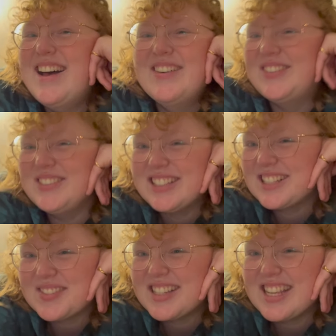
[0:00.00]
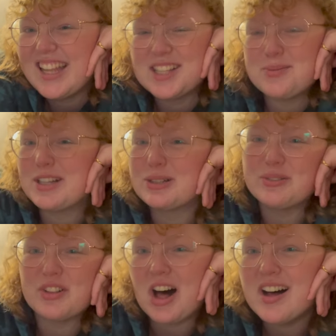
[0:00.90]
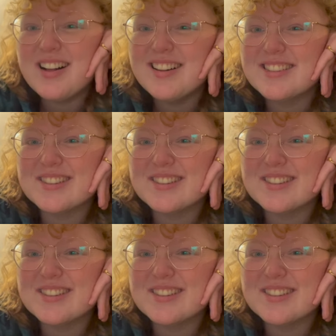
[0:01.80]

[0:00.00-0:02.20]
what would you guys want to see like special vlogs